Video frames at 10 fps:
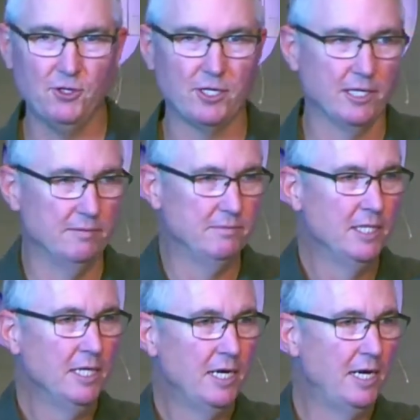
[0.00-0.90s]
You
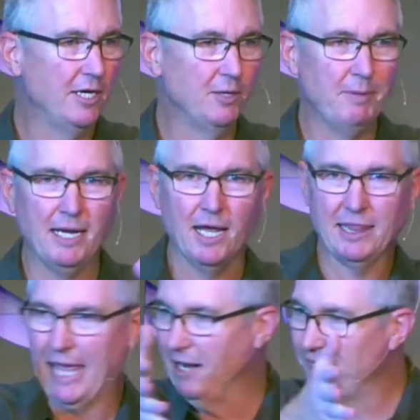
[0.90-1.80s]
can you may
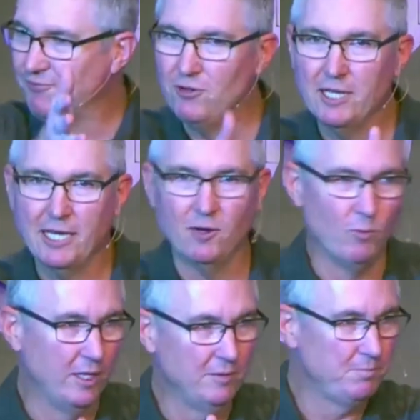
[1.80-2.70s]
not land fully
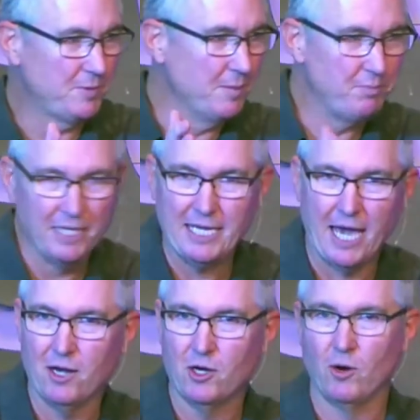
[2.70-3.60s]
in one complete
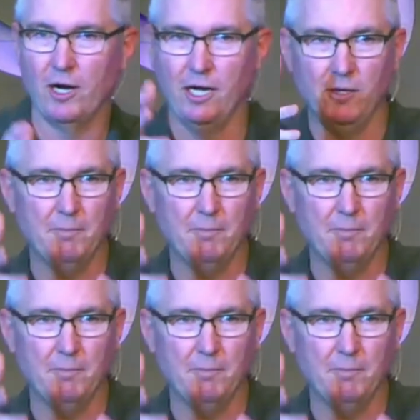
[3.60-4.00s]
category.